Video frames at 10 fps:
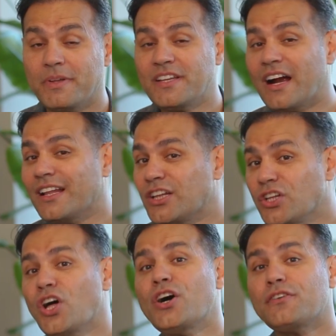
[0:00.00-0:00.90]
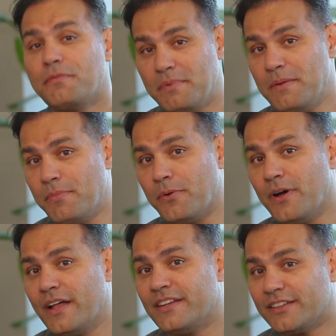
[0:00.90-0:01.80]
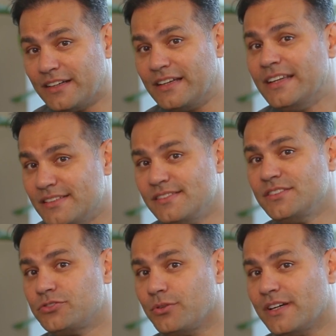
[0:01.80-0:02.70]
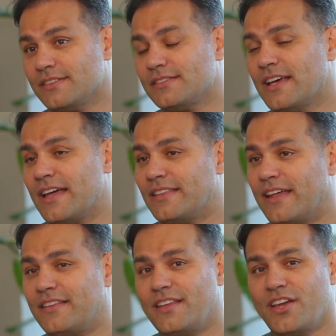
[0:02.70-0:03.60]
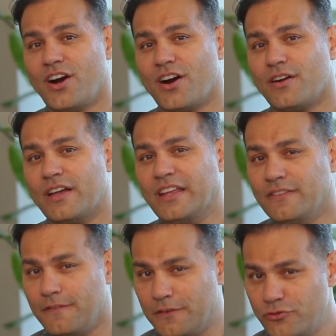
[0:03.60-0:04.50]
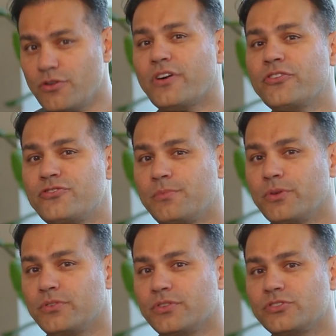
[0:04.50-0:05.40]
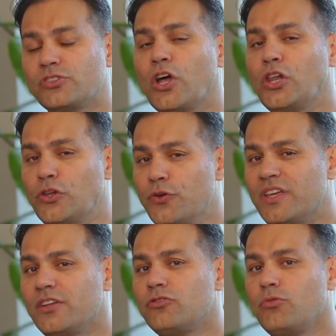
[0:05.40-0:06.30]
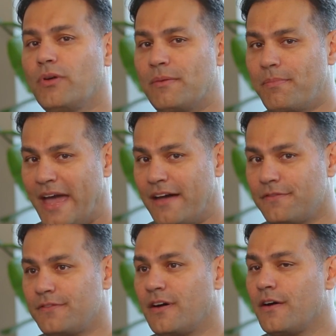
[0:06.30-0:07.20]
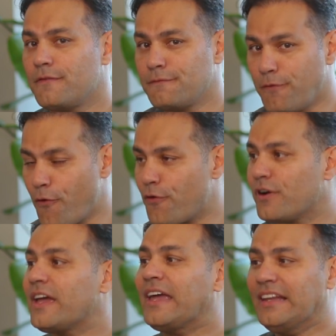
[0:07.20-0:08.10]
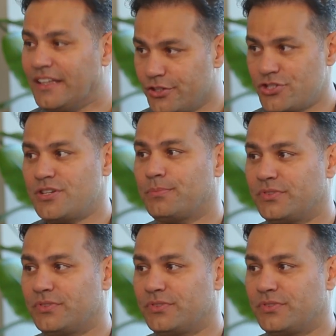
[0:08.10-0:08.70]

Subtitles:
But there are a lot of people that are listening to us that they are individual contributors looking to a path for a leadership